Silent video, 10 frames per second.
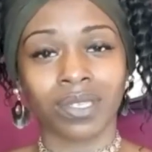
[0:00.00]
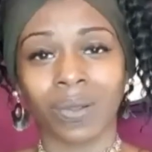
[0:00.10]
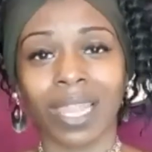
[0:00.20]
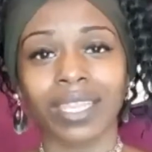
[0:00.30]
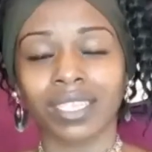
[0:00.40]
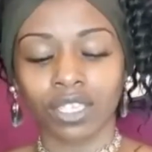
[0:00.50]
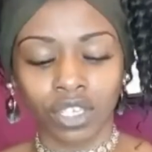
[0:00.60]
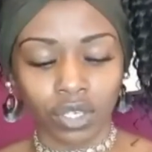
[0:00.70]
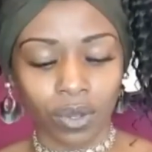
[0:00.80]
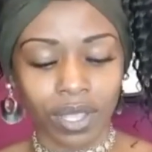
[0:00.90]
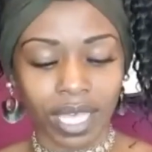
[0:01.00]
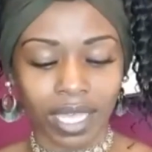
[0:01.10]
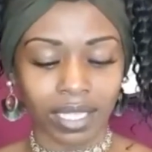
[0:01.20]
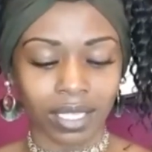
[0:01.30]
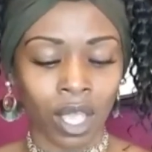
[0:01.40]
So let's ensure
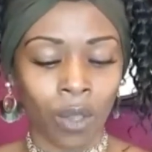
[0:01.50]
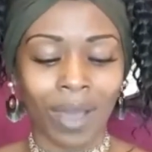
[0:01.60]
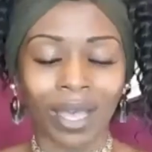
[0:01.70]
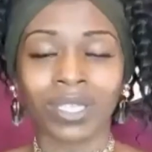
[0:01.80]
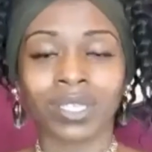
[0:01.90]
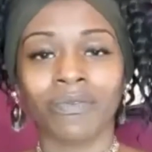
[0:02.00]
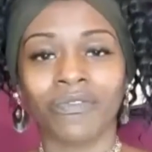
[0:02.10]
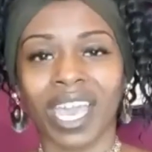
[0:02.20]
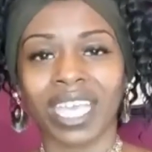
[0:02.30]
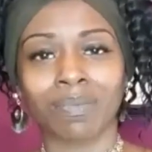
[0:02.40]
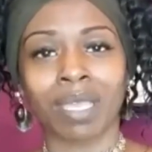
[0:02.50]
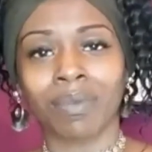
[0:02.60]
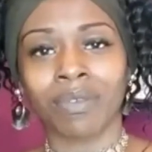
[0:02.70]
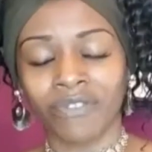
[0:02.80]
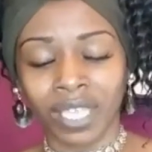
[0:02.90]
that while some fights may
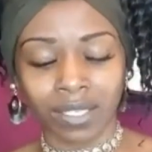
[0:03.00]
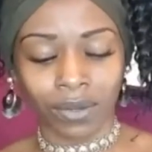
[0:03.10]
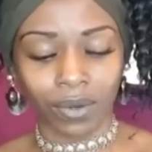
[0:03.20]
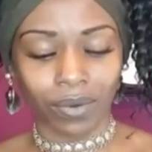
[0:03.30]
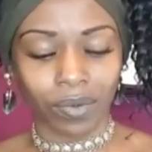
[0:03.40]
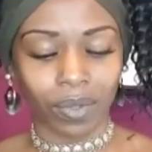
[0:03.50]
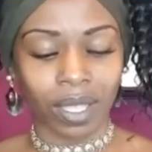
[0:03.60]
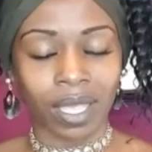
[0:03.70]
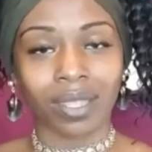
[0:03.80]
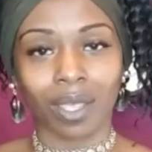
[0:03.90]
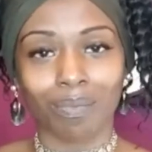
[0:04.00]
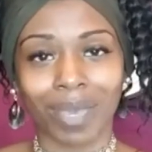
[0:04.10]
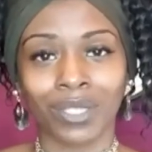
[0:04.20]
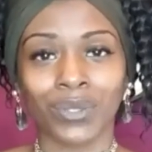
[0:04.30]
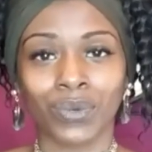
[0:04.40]
be physical, the
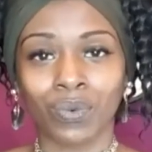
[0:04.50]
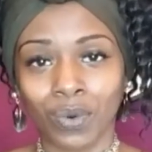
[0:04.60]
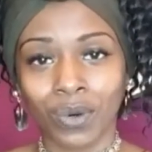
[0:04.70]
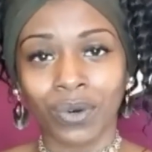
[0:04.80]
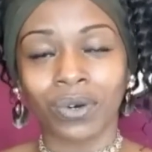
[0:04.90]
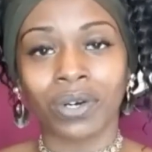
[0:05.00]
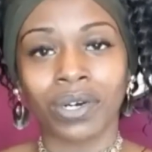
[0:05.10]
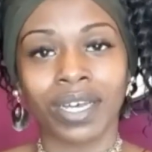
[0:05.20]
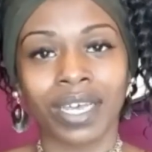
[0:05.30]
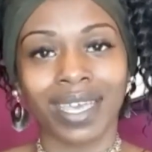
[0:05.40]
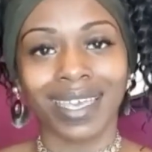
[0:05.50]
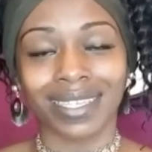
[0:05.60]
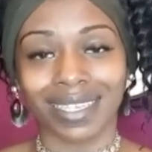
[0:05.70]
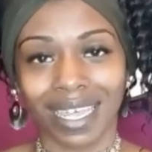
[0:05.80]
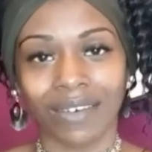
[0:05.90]
mental war
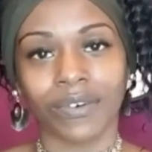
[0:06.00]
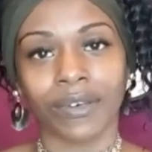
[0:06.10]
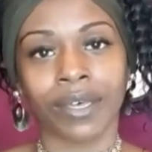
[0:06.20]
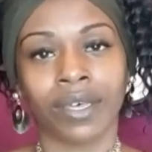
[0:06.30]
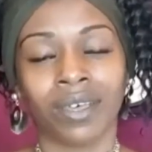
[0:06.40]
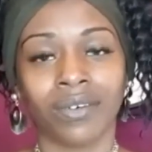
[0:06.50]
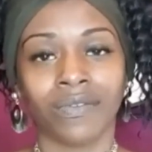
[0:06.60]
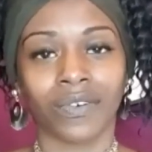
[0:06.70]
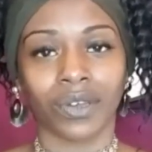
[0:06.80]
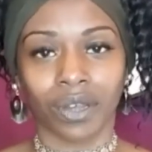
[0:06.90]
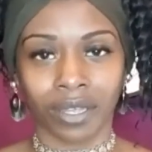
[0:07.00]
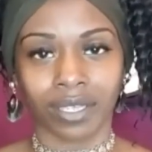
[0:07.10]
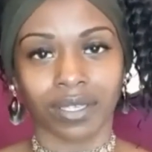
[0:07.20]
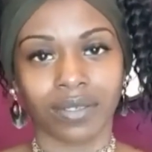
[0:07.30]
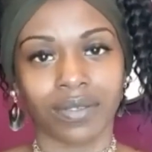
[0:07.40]
is never
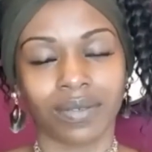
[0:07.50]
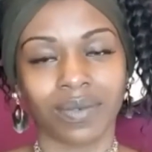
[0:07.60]
forgotten.